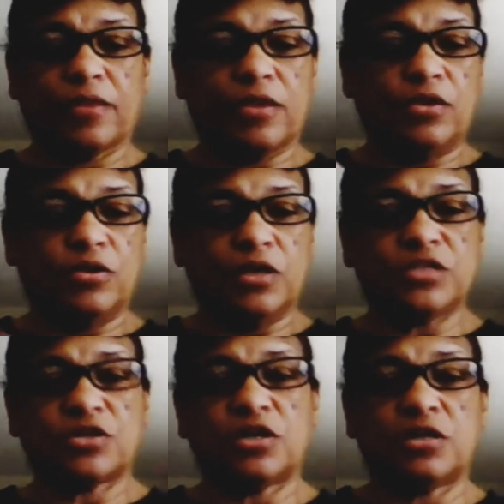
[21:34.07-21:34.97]
you know, I
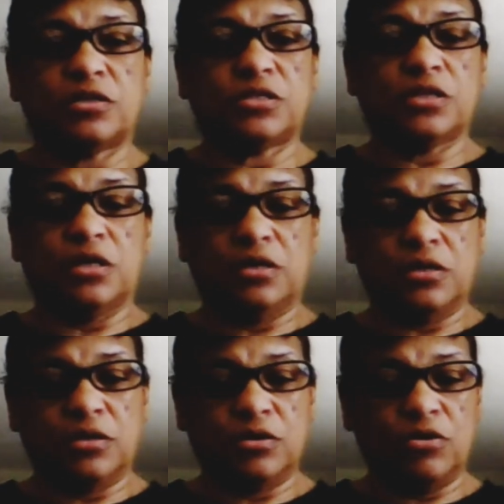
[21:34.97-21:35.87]
started
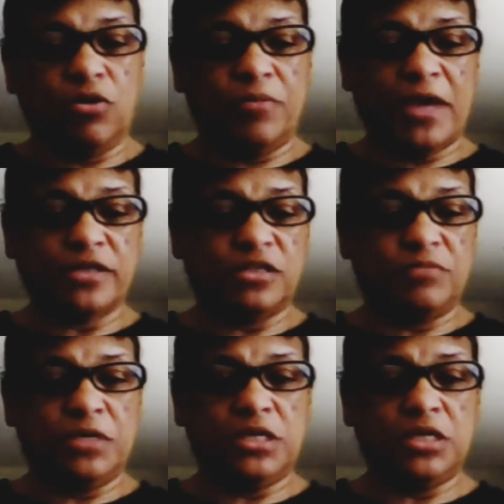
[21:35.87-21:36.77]
going back to the
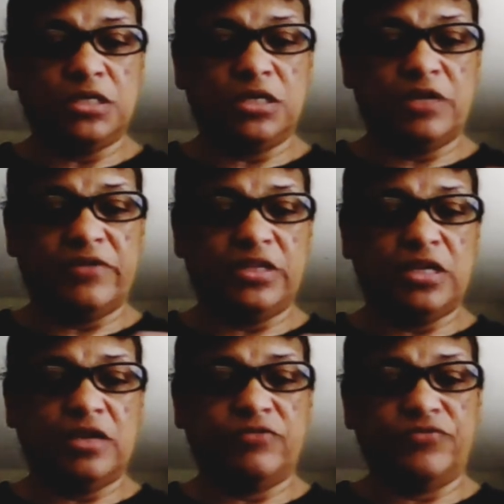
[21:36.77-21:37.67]
meetings and
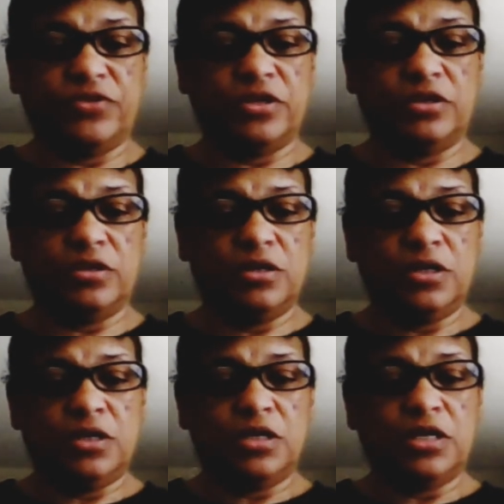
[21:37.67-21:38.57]
everything for the
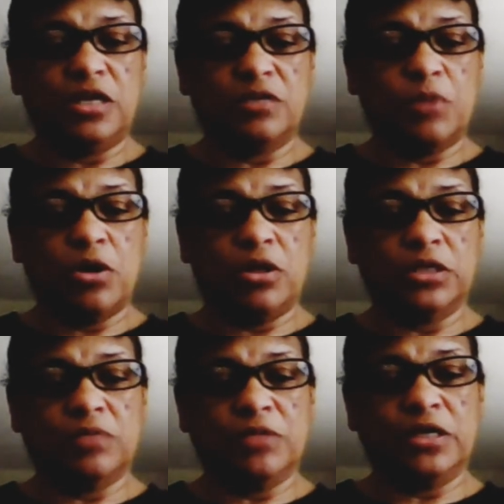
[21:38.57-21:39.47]
Kingdom Hall,
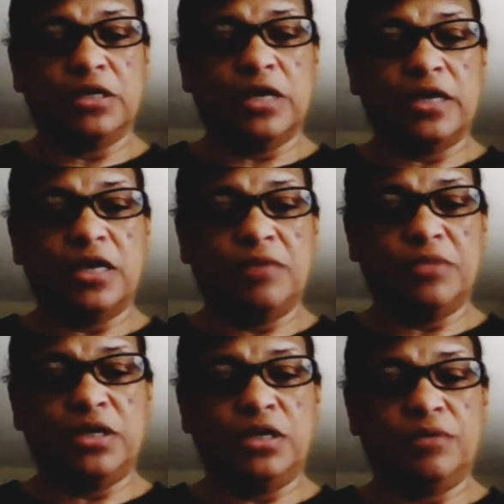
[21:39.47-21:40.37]
and I'm like, I can't
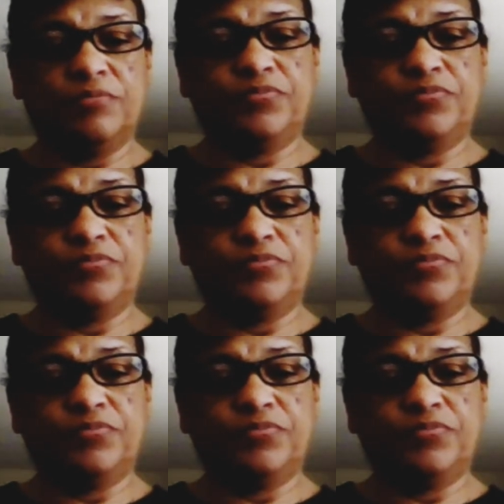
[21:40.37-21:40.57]
be.